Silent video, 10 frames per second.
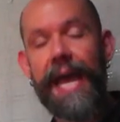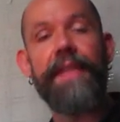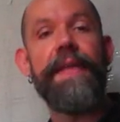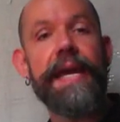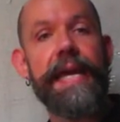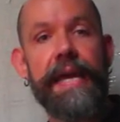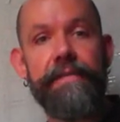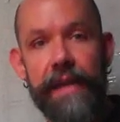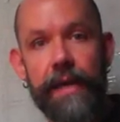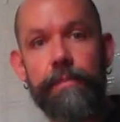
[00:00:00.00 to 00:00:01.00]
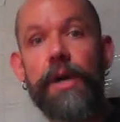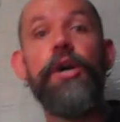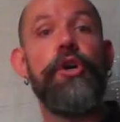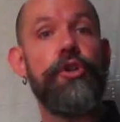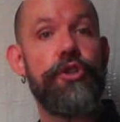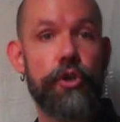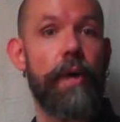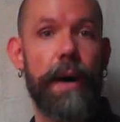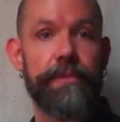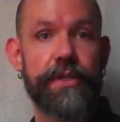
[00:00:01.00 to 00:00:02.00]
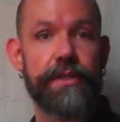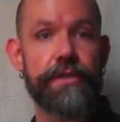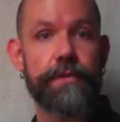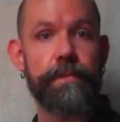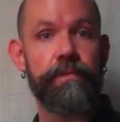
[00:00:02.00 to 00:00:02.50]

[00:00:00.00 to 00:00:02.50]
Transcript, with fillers: and they gave him two options.